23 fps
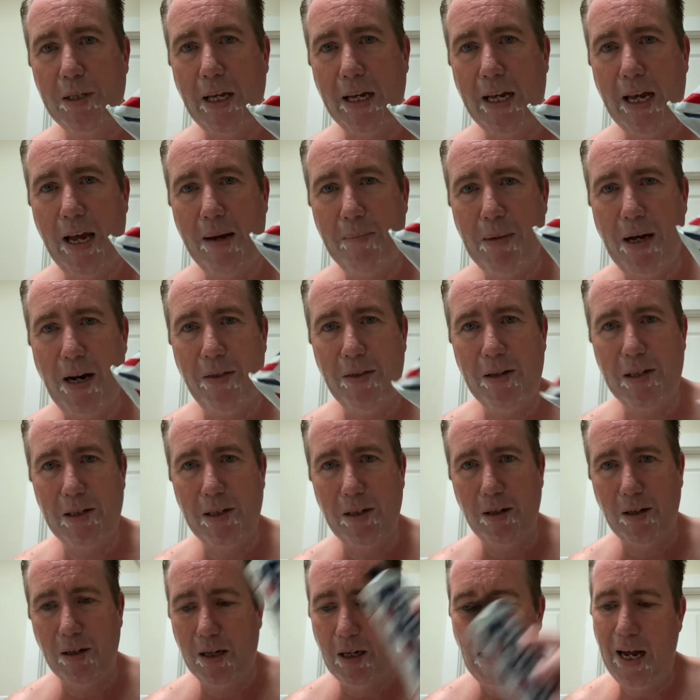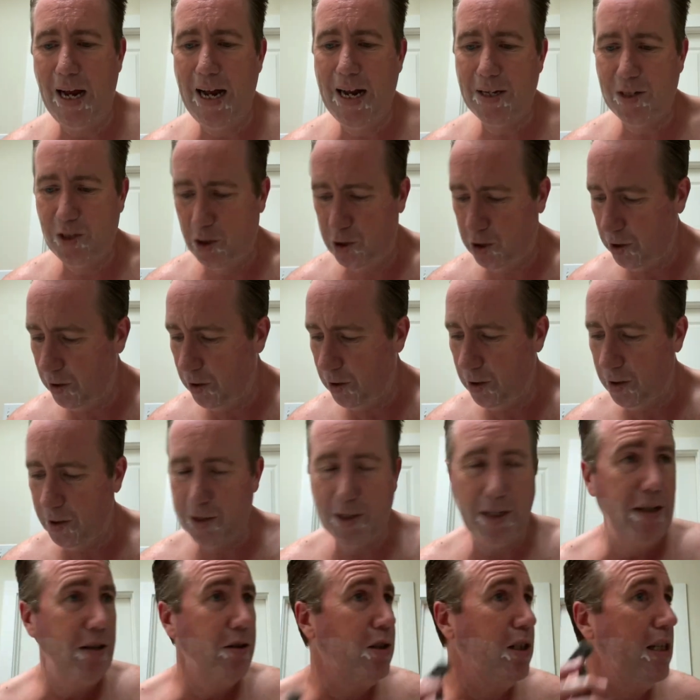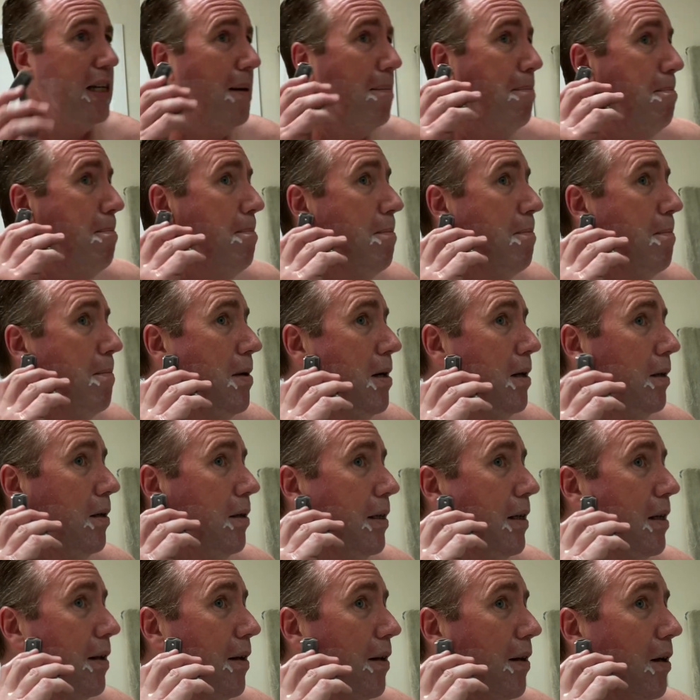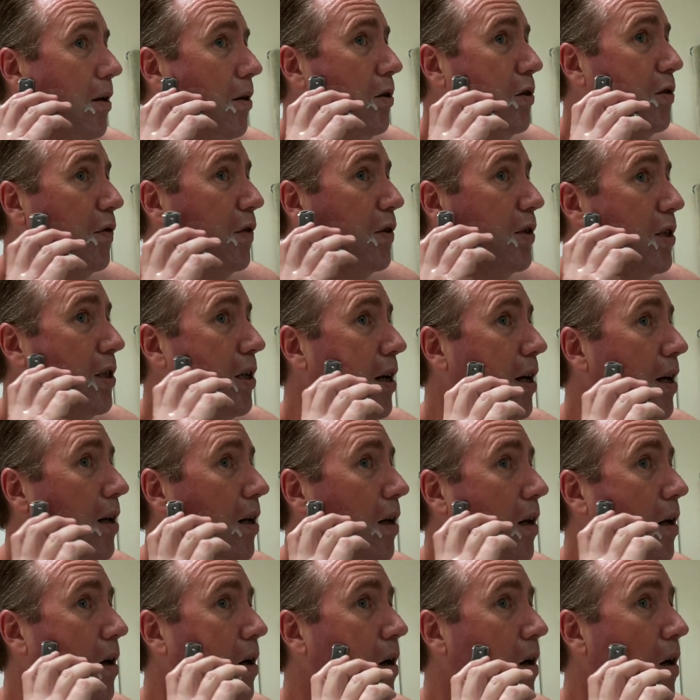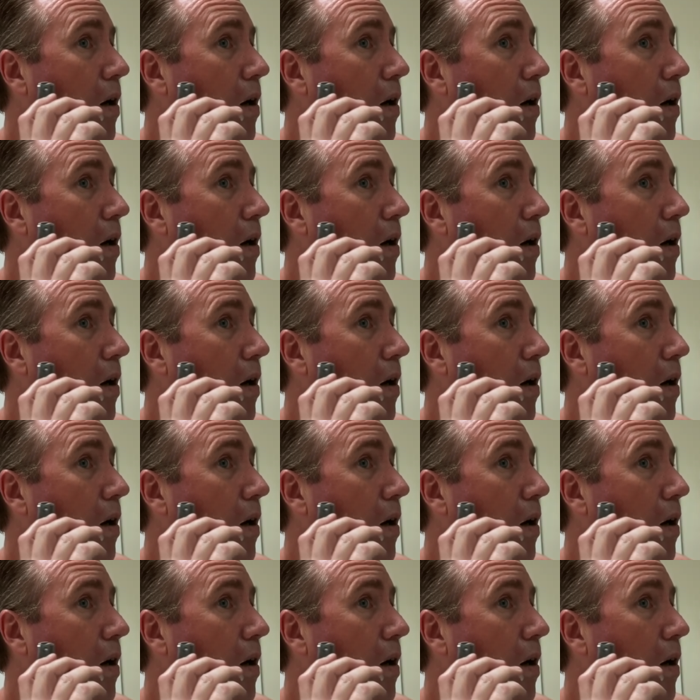they came out in these little glass jars, and you see a million of those for sale